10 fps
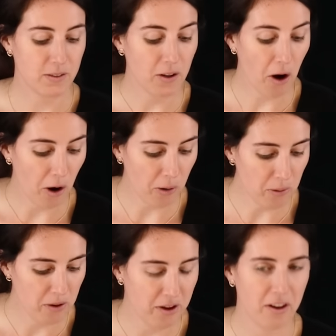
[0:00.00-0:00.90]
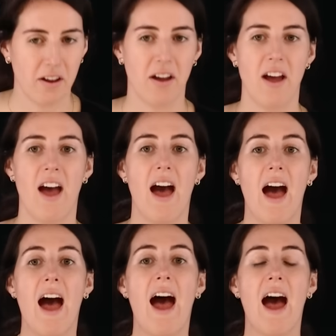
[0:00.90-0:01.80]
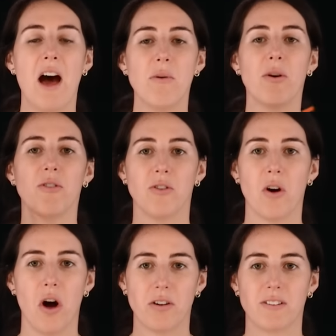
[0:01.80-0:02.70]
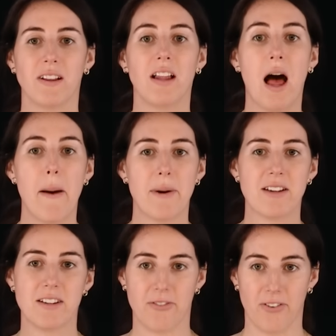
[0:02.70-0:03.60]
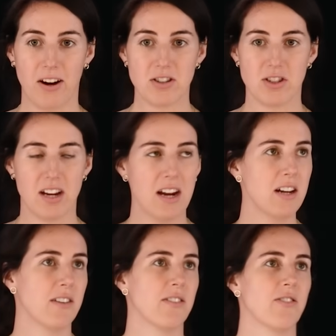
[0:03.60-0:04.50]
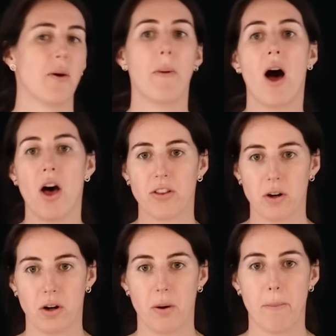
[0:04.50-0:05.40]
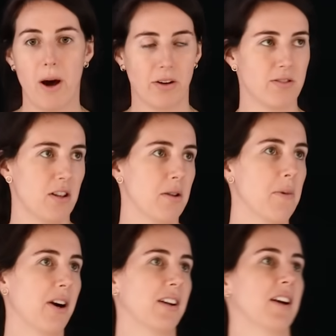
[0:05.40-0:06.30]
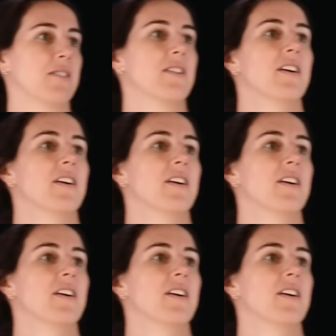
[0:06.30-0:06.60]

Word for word: So, how overall does llama differentiate from other models on the market?